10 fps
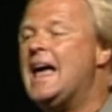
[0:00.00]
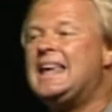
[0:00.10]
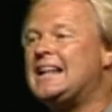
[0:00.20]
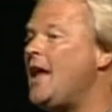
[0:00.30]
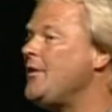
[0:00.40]

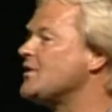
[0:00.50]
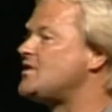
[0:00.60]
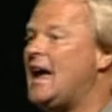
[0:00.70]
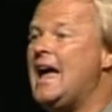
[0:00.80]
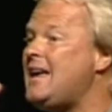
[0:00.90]
Get on there and
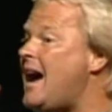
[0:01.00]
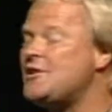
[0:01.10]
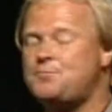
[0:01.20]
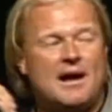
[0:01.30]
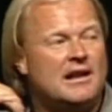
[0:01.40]
say, hey
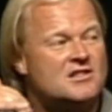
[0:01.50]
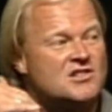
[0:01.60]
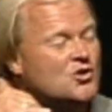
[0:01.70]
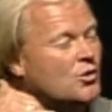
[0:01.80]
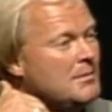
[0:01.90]
guys, Pat Hintz
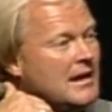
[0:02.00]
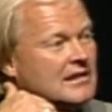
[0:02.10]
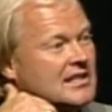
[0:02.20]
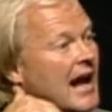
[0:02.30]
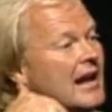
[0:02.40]
is doing the meeting
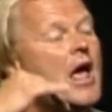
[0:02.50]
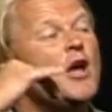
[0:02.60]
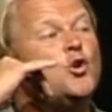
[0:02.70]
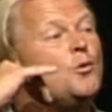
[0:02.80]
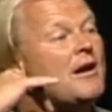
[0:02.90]
tonight.
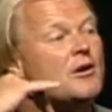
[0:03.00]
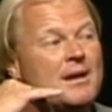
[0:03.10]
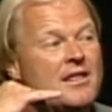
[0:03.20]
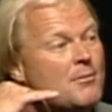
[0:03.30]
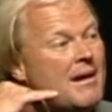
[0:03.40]
You better
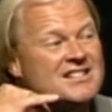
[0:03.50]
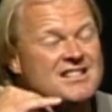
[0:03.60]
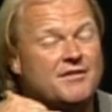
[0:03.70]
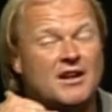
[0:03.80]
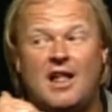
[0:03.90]
be there by
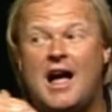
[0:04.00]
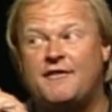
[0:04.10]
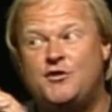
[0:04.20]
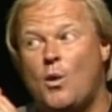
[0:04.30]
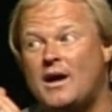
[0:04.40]
7 o'clock
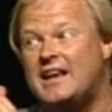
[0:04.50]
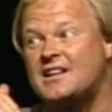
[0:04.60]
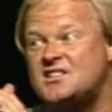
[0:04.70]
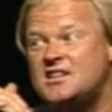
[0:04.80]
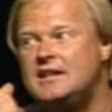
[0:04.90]
if you want to get a
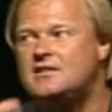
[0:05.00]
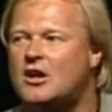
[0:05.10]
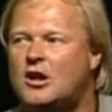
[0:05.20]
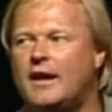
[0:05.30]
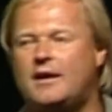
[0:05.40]

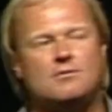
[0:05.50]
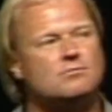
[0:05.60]
seat. Click.